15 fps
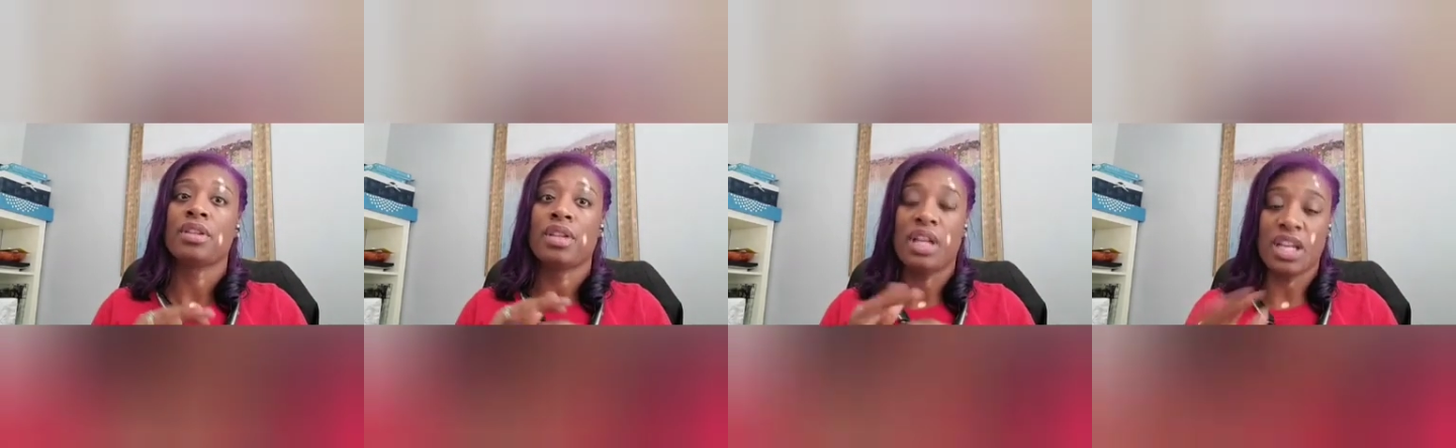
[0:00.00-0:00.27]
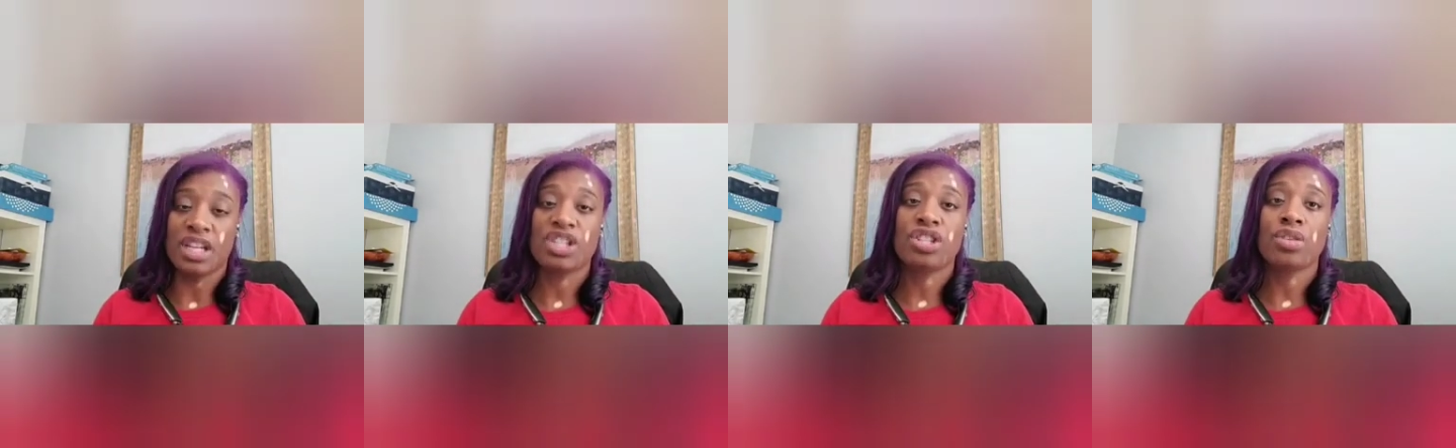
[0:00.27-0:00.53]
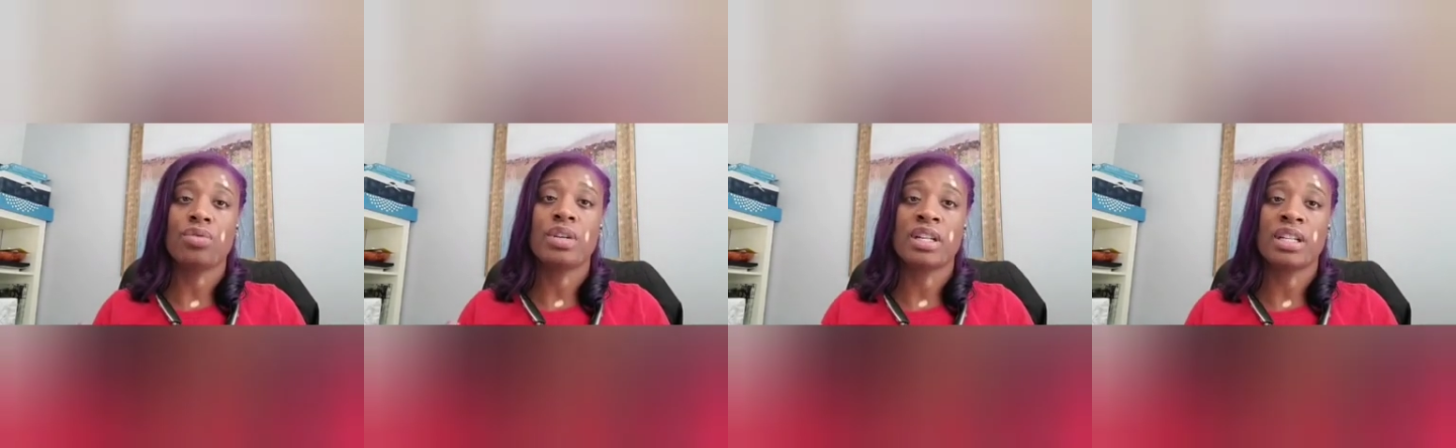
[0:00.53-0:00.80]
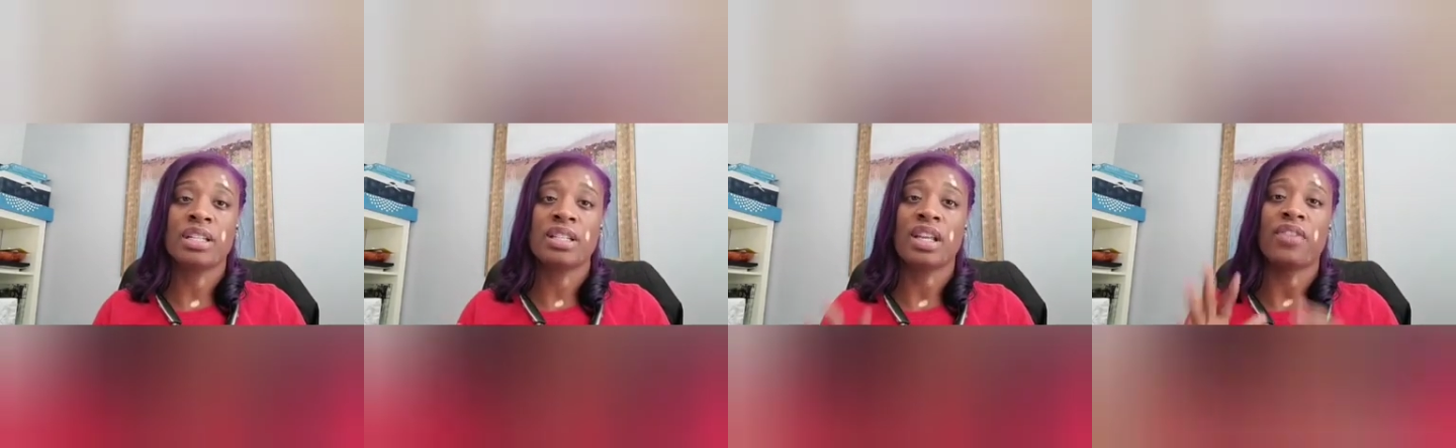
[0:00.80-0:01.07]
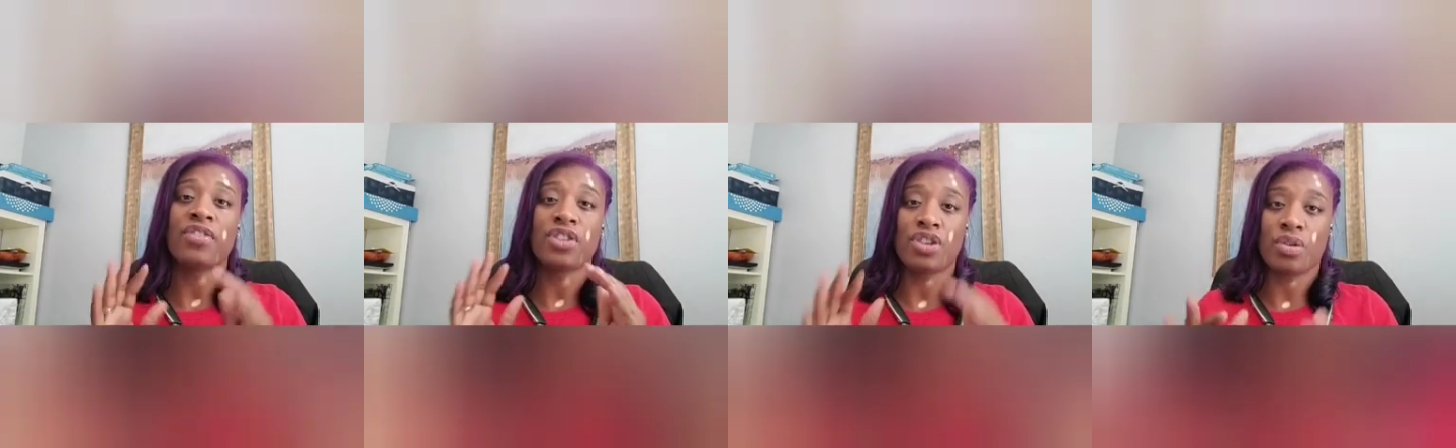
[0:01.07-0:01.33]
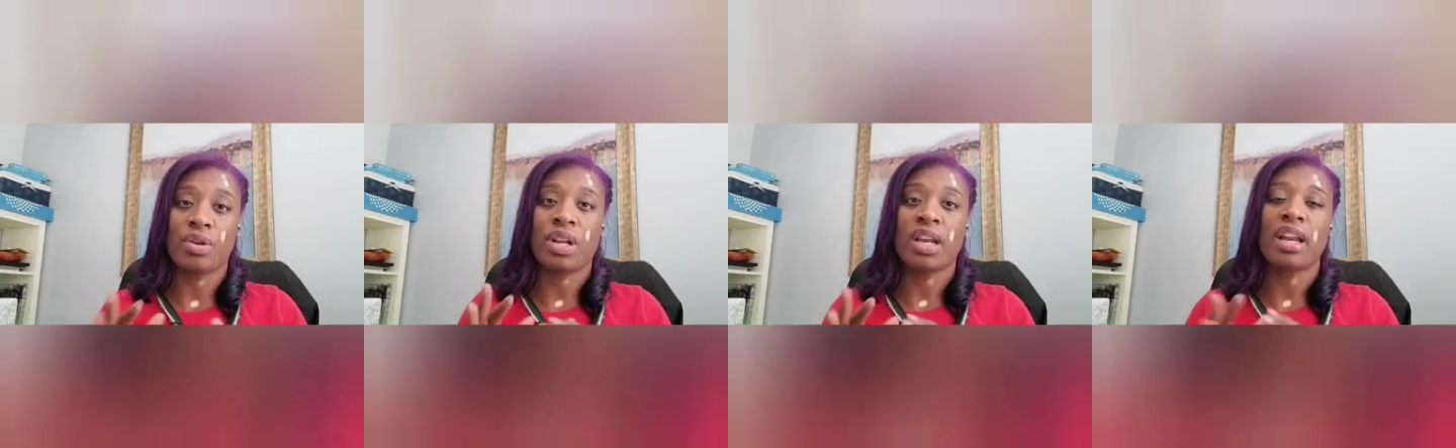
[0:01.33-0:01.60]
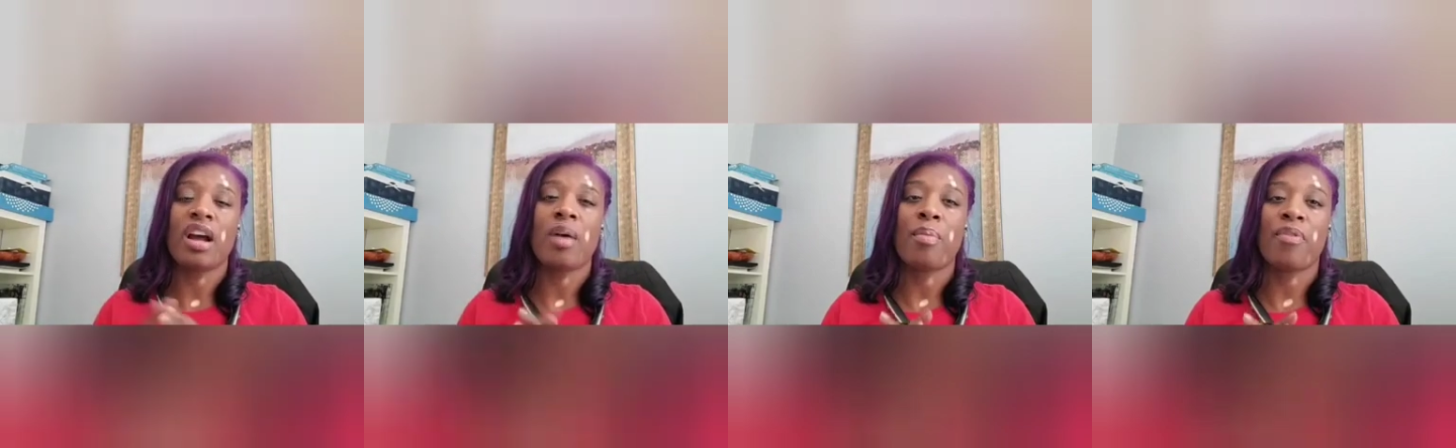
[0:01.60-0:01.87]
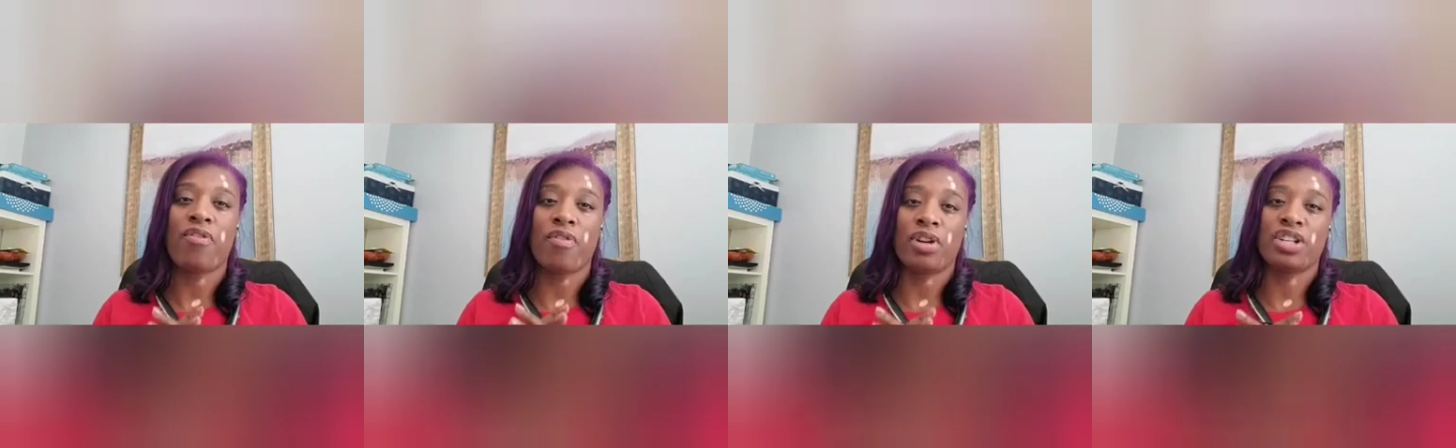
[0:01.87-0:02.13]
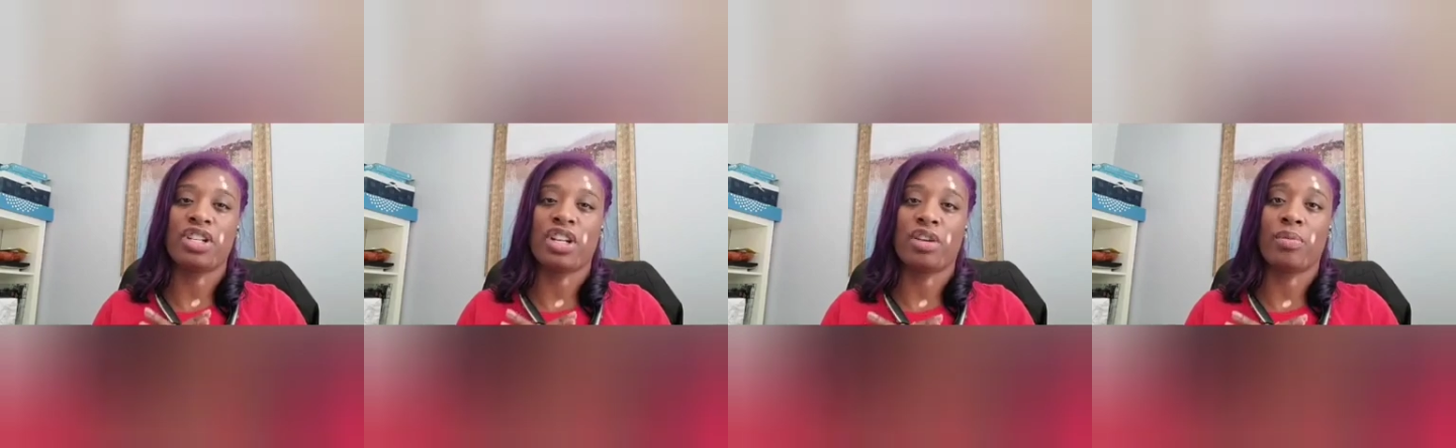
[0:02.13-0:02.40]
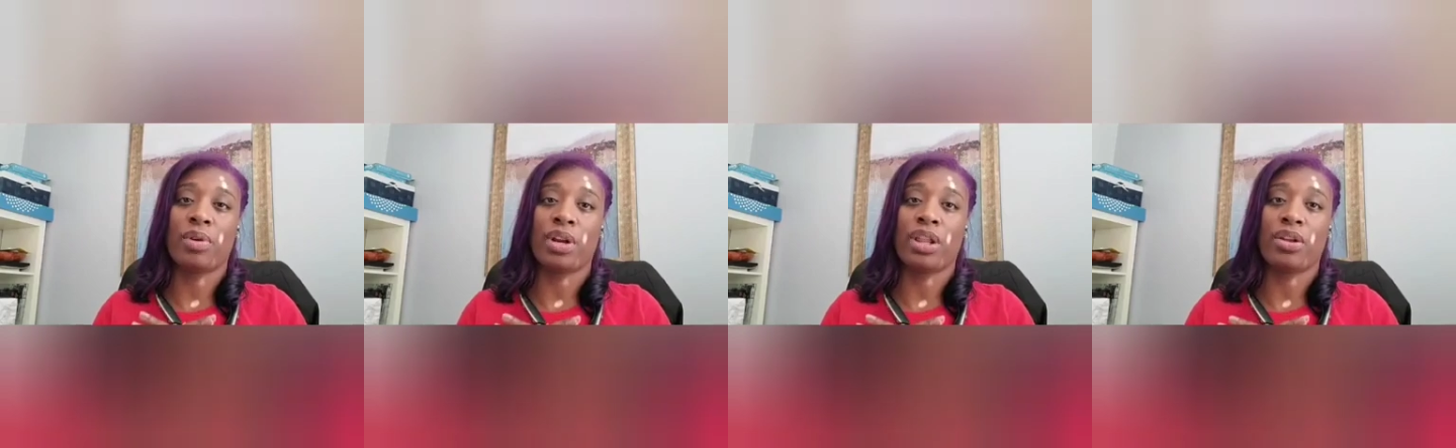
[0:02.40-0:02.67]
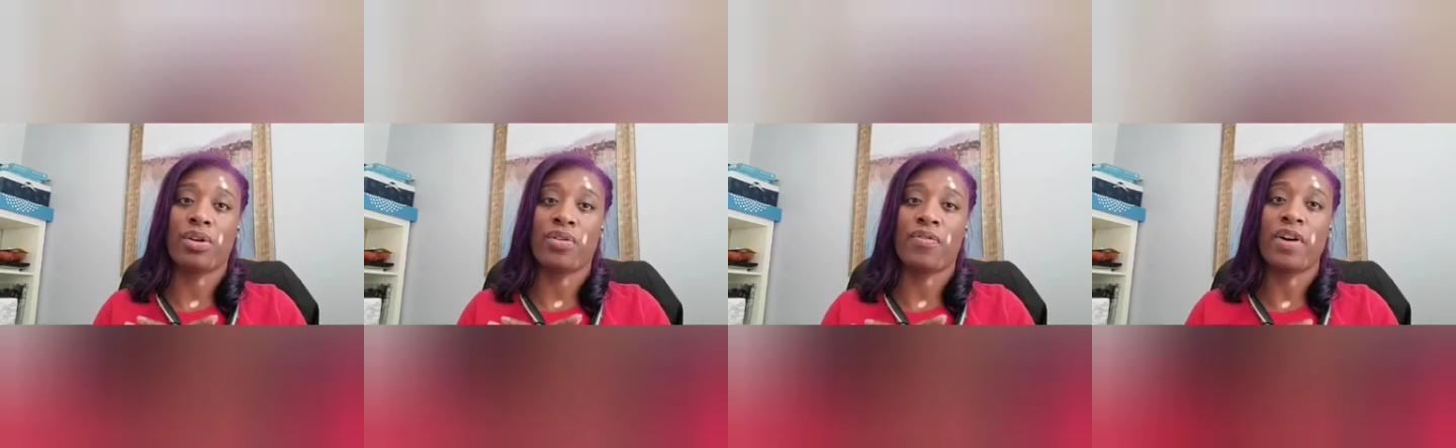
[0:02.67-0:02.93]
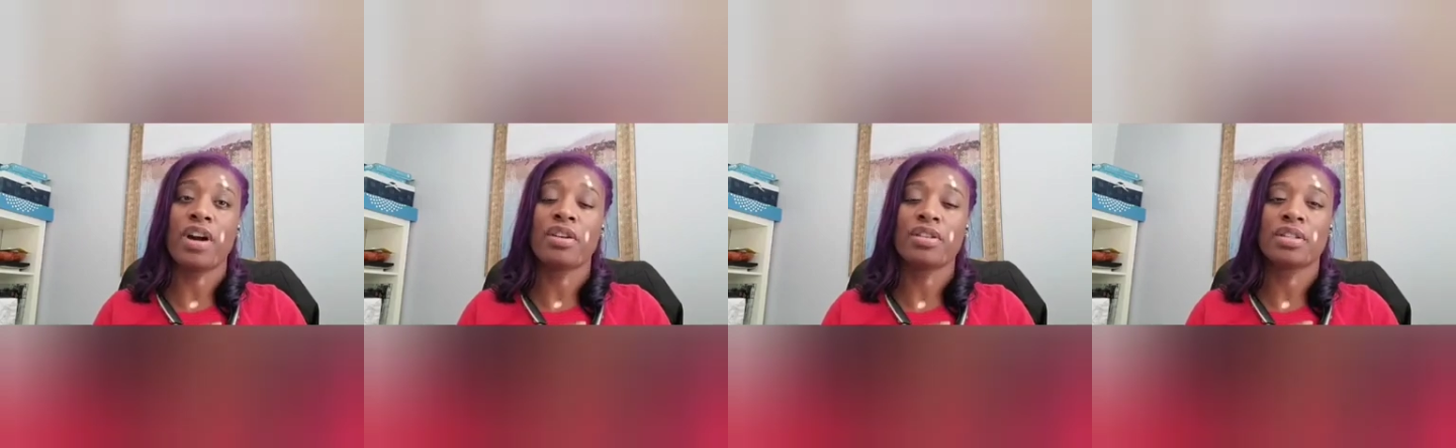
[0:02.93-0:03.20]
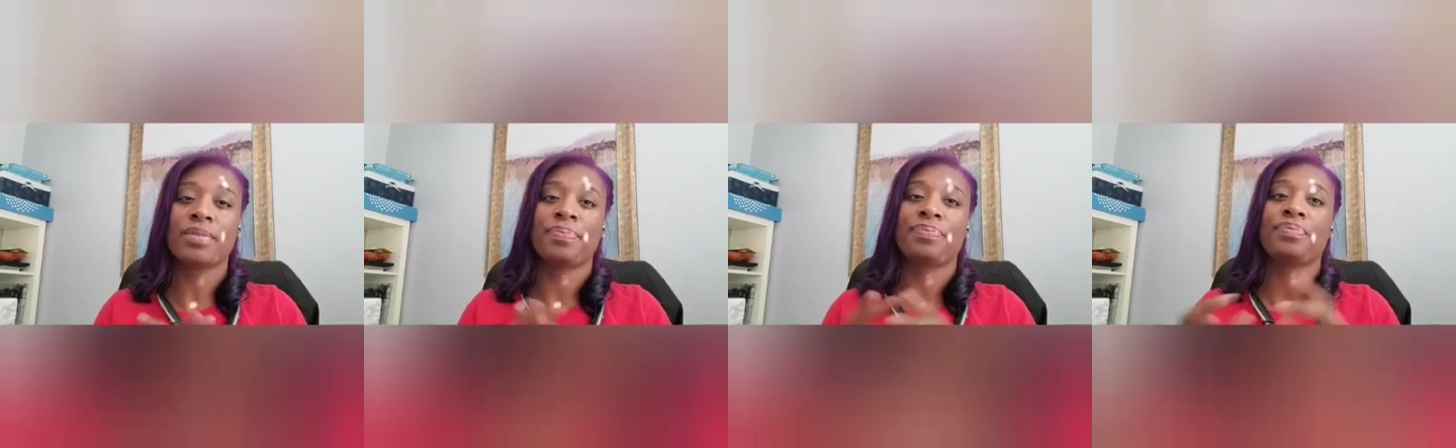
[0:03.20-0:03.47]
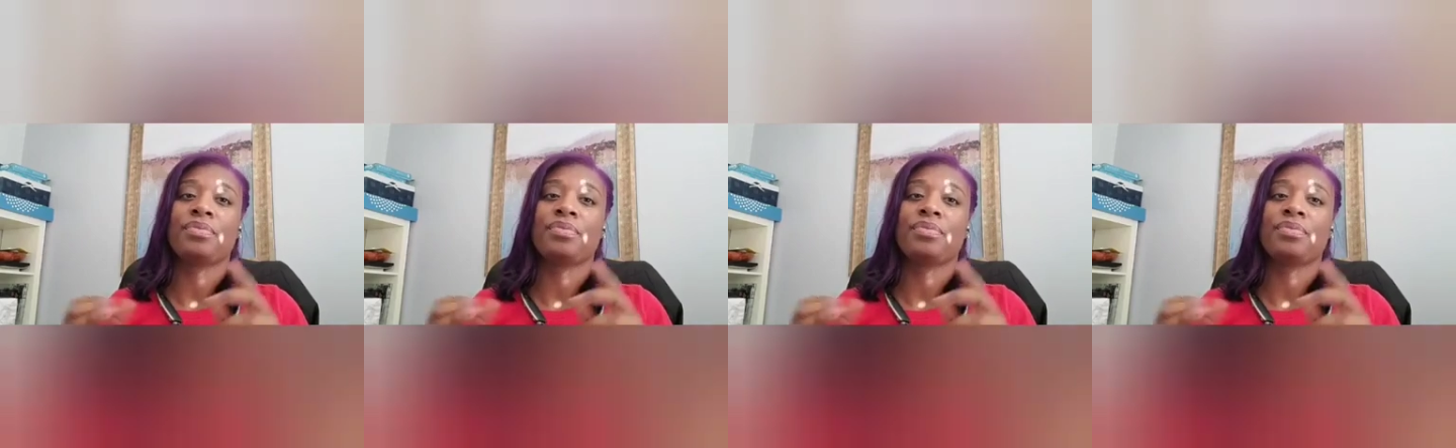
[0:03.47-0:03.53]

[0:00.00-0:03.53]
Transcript: The issue is if you don't get it out before January 31st,